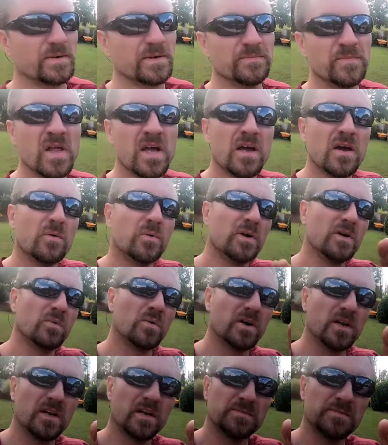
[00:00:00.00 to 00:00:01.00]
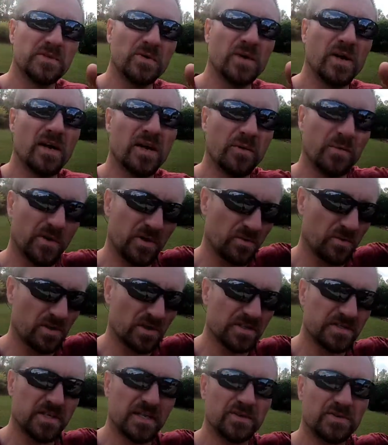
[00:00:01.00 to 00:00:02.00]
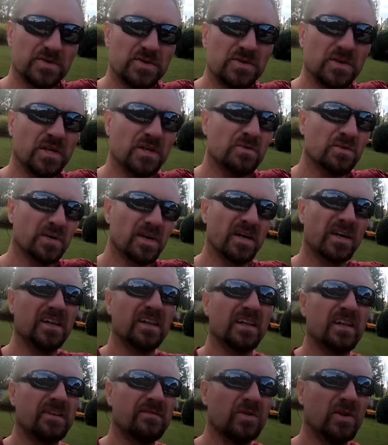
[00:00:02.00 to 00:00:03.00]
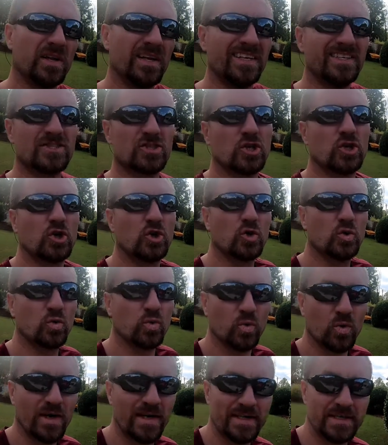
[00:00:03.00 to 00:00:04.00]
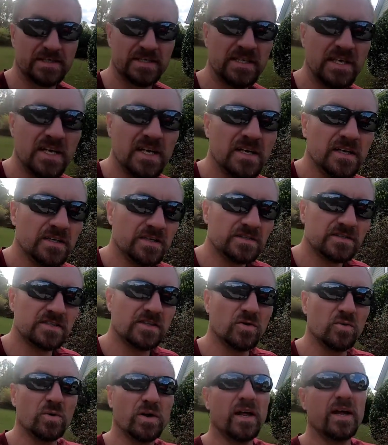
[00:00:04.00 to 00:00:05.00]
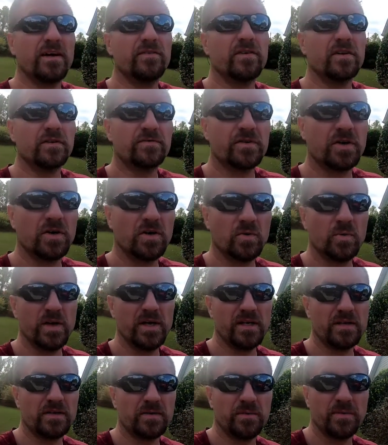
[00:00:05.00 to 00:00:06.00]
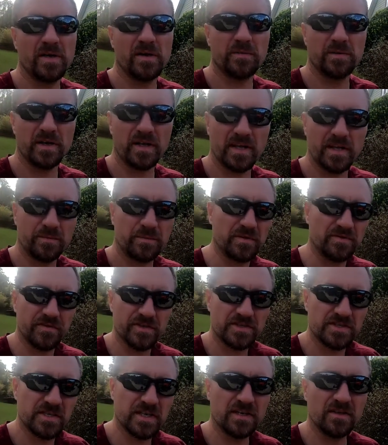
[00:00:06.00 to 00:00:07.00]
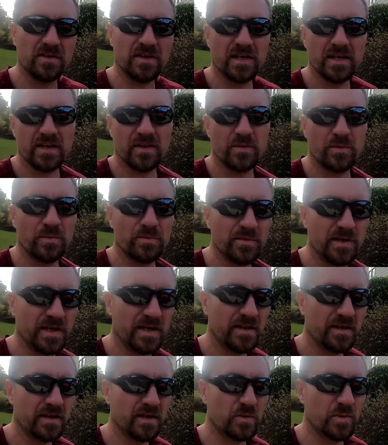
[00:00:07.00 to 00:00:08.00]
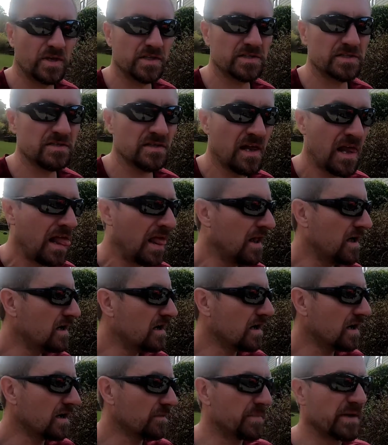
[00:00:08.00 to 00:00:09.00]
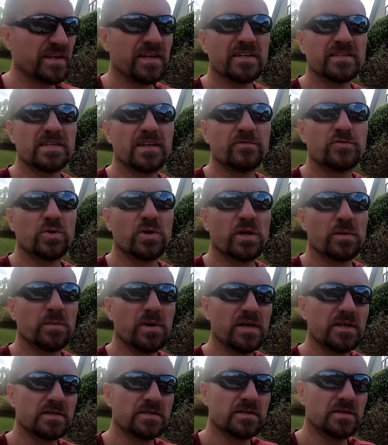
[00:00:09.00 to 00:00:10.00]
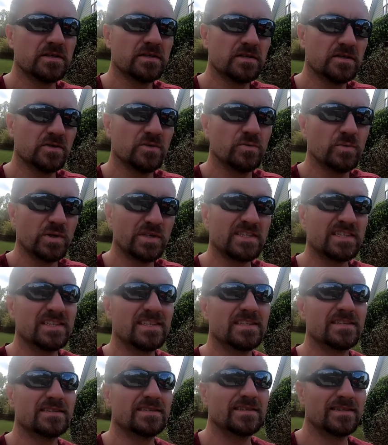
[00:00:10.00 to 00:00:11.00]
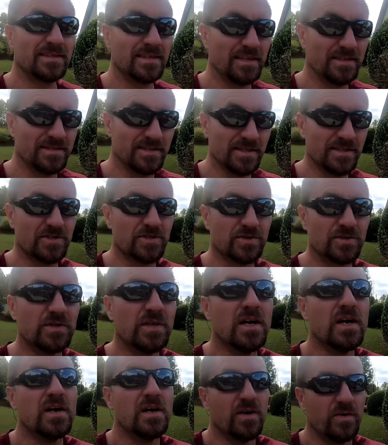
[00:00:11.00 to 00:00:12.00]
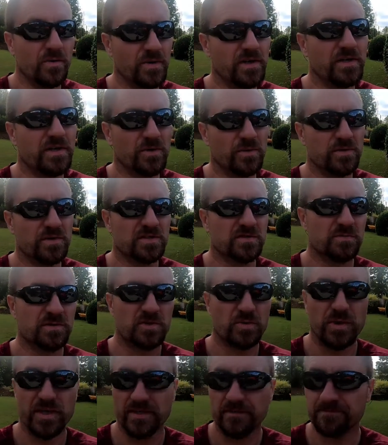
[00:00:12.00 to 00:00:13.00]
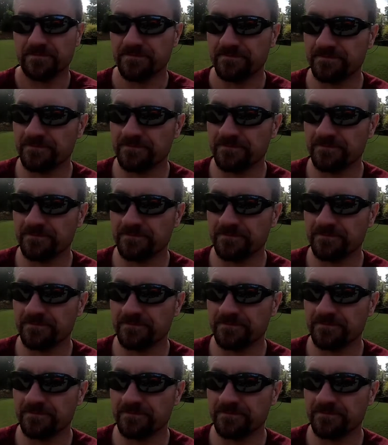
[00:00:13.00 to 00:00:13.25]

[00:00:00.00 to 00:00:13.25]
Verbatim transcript: anyway, we don't want it up too high. We don't want it down too low. Kind of level is great. You still want to have enough tongue weight to be able to keep the fishtail out of the out of the equation, uh, but it does have trailer brakes, which is essential when you're towing this much weight.